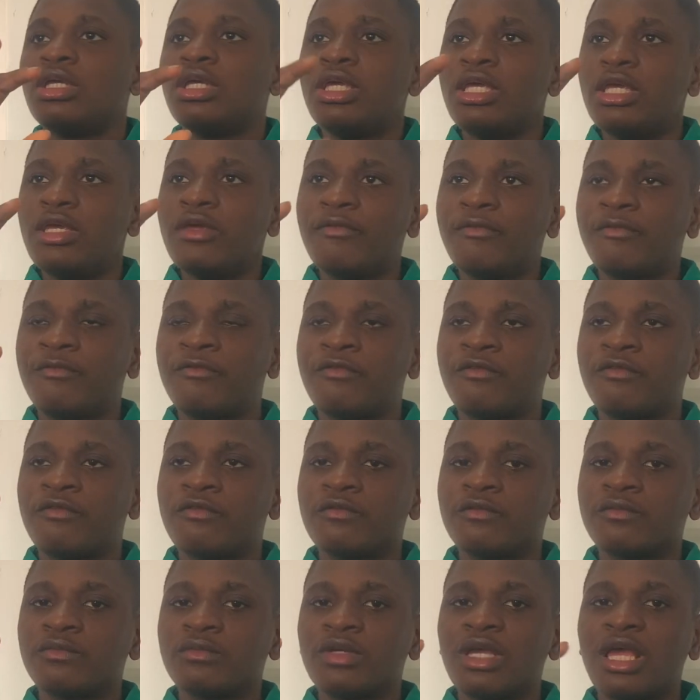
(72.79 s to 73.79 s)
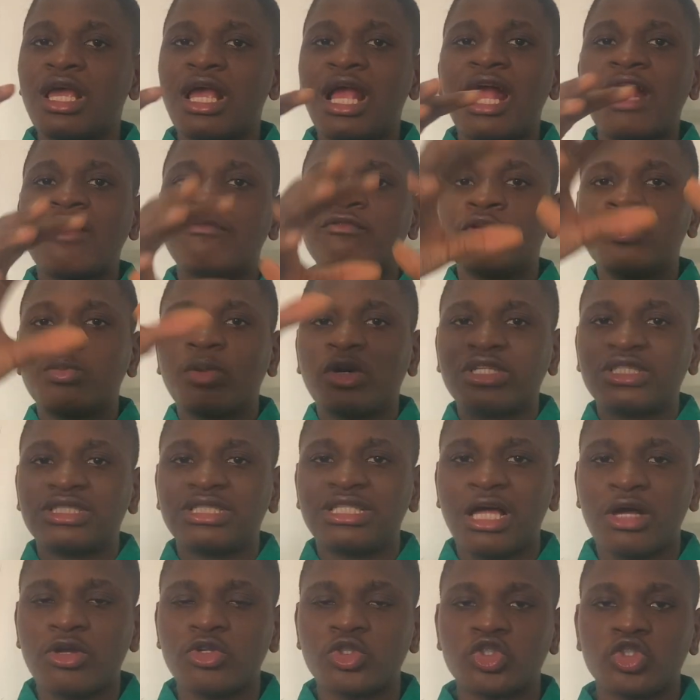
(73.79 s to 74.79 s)
If everybody
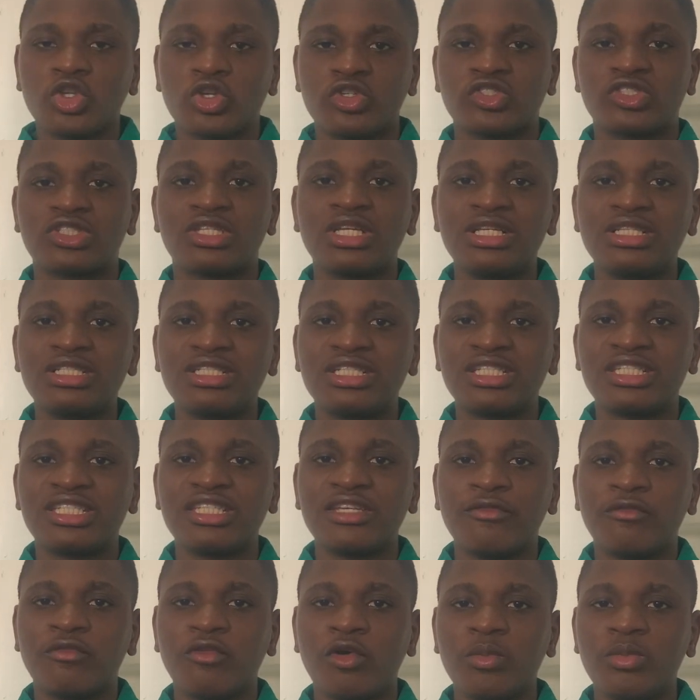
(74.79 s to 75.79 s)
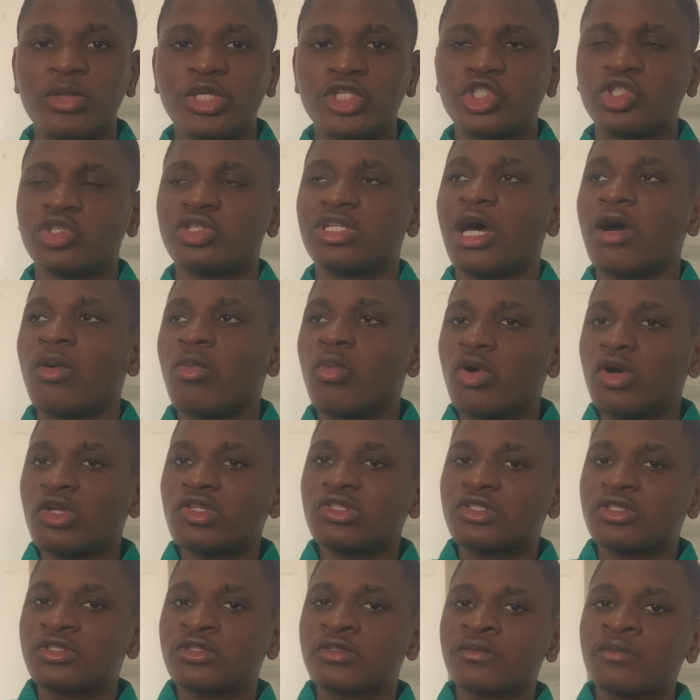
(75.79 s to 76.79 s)
now sustain this information that
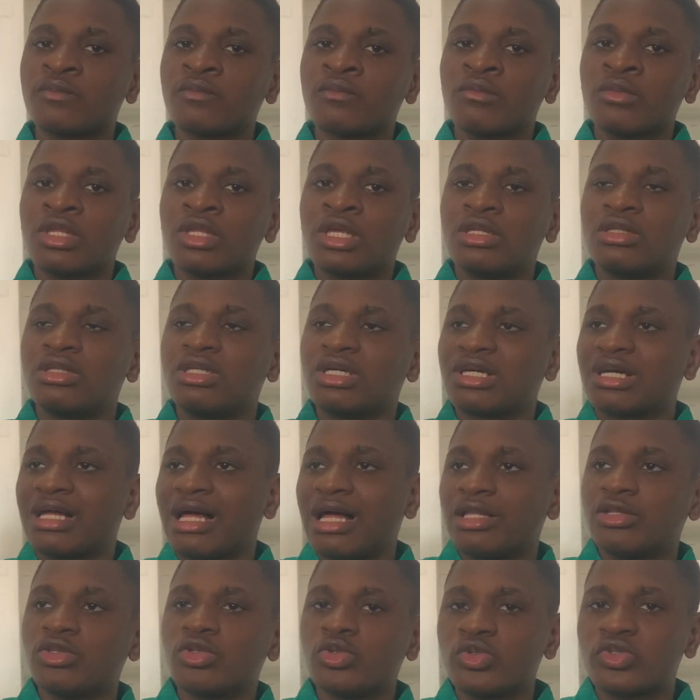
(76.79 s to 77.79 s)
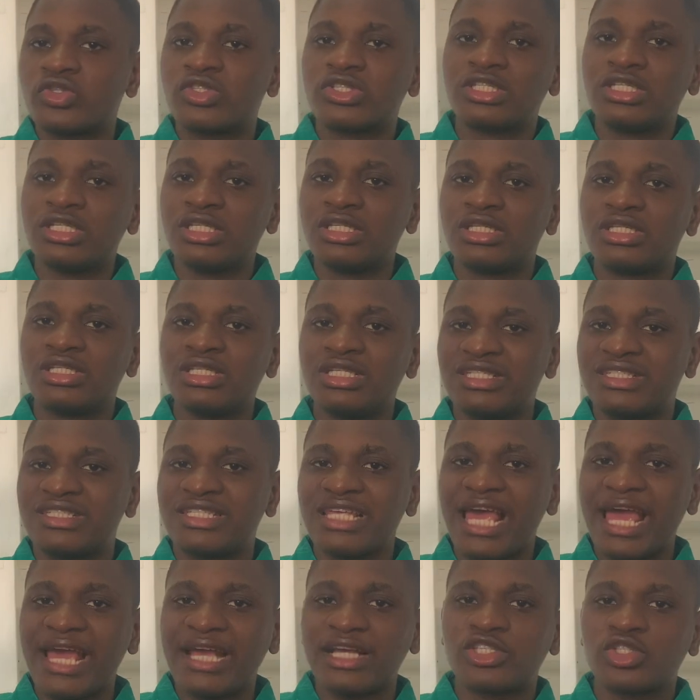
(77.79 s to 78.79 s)
once the candlestick is
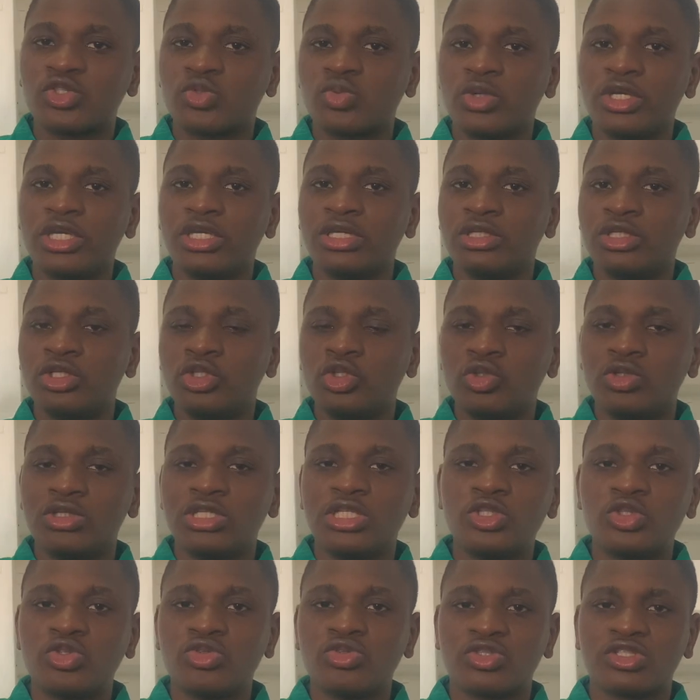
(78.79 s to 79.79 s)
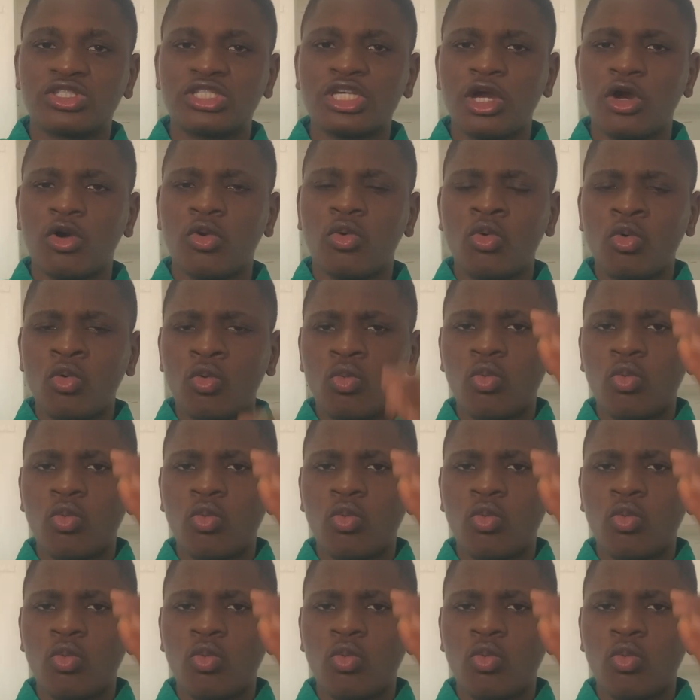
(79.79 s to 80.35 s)
X way, you need to sell.